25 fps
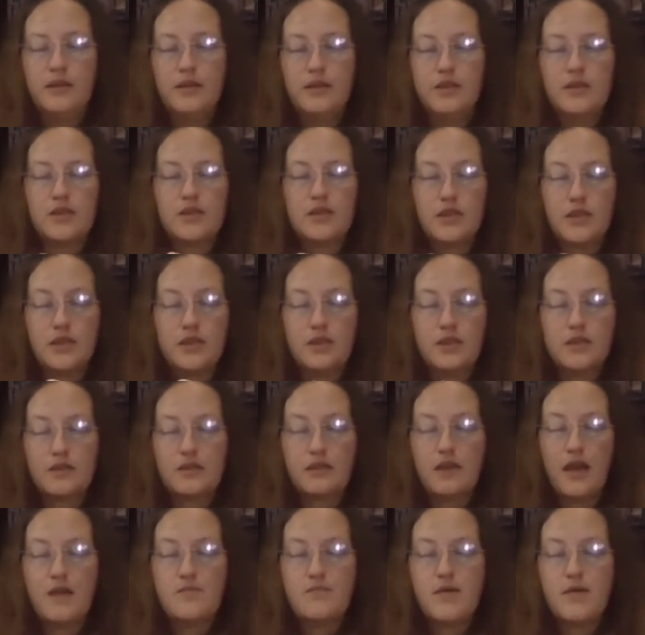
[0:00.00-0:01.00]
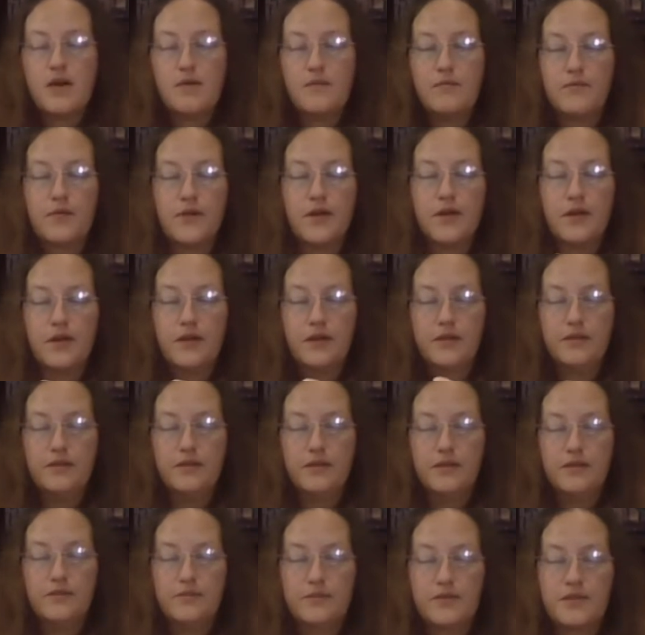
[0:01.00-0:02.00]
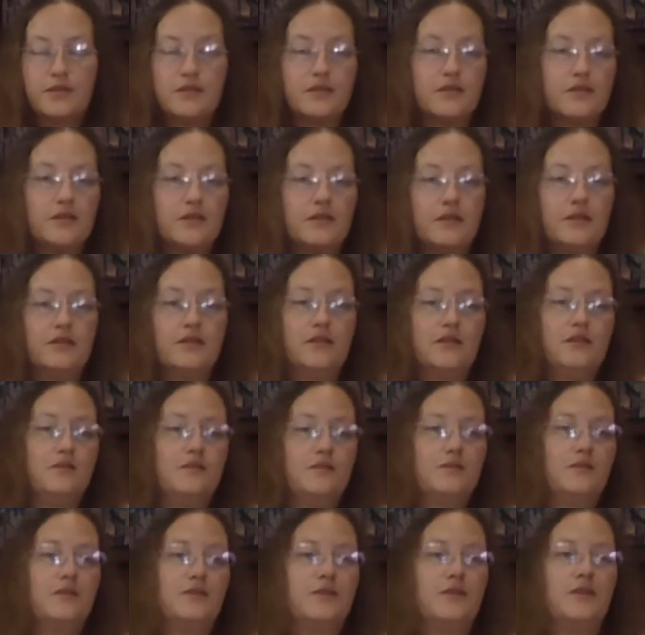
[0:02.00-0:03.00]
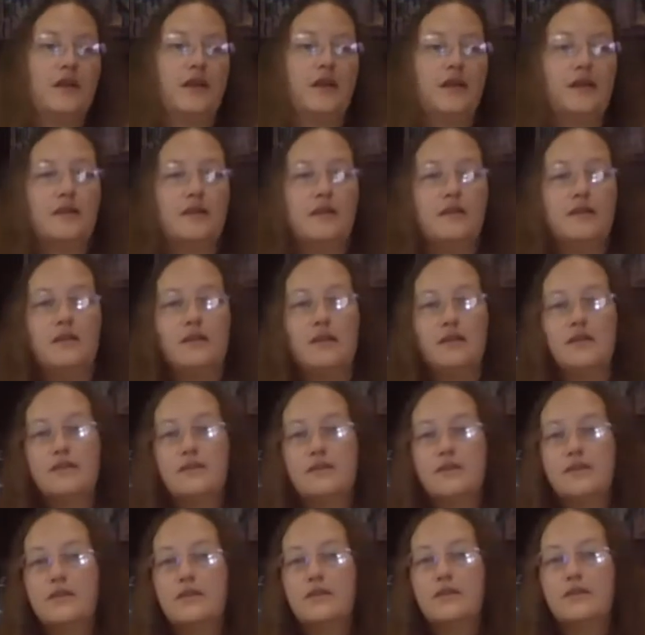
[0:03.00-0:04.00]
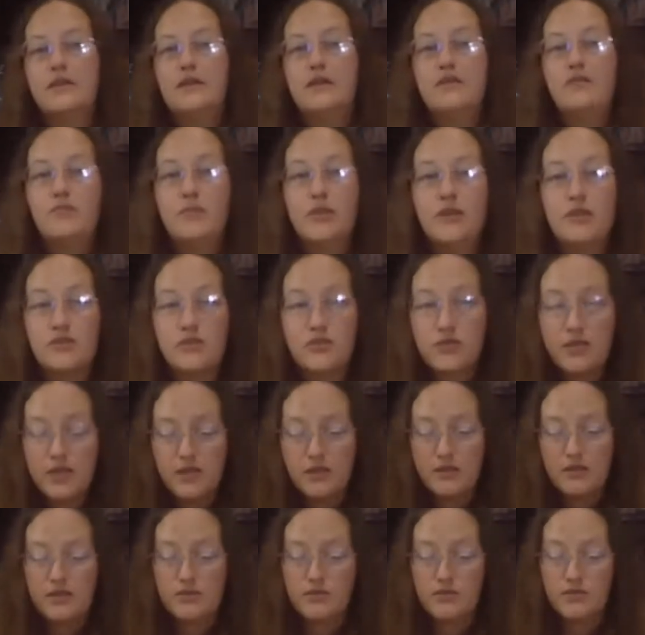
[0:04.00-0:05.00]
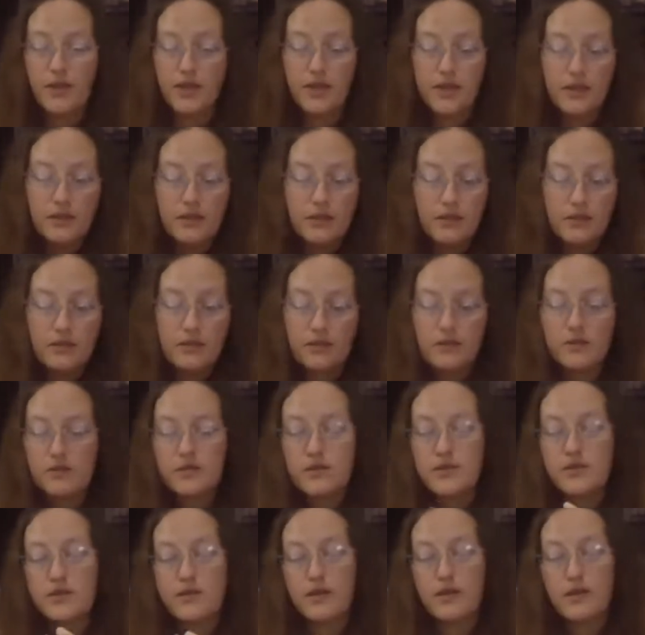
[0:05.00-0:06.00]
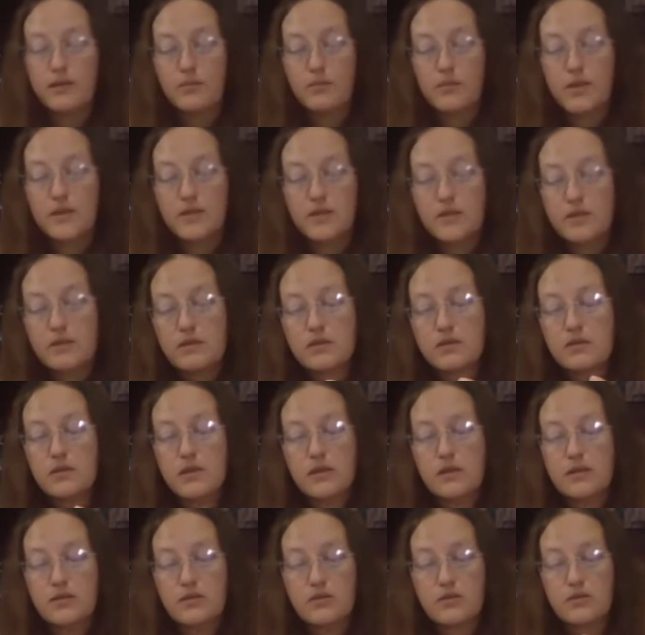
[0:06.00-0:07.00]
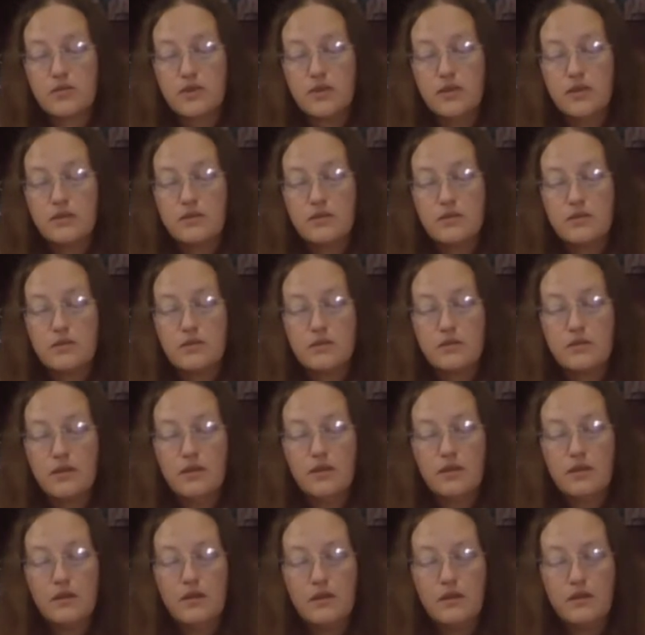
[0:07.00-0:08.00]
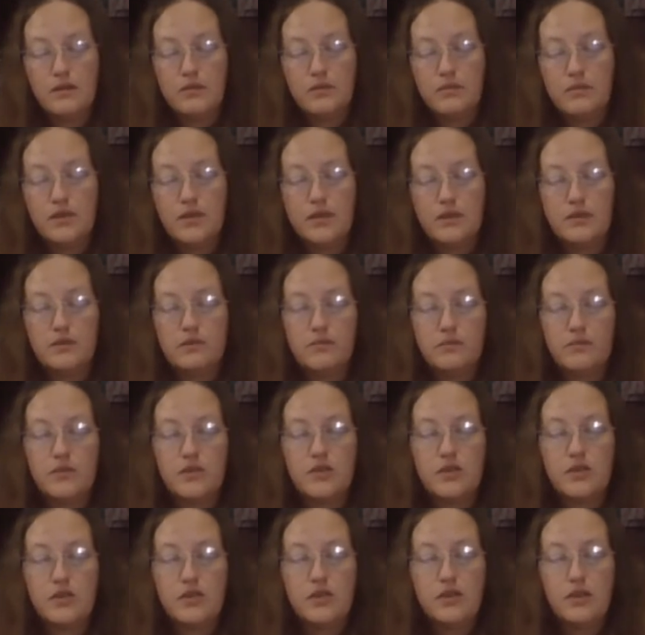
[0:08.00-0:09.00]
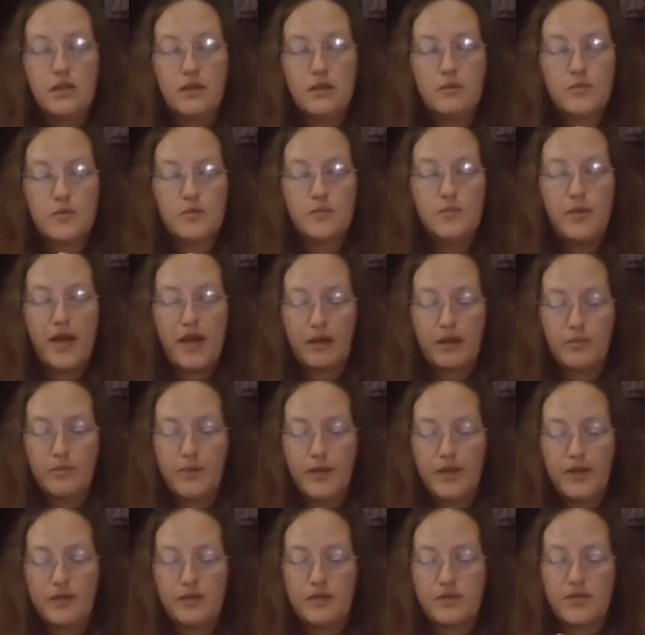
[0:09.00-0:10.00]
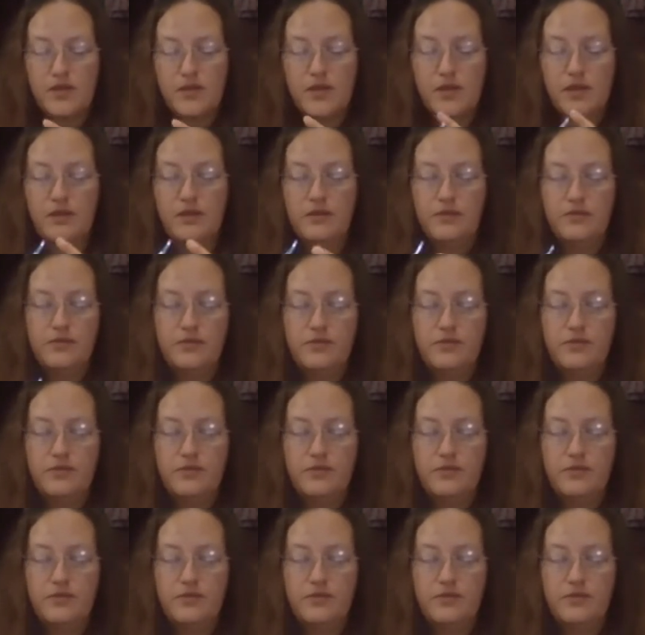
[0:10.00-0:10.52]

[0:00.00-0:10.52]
she just came up front and was looking all hopeful, like, y'all are going to give me treats, right? She's like, my sister gets treats when she comes back by herself.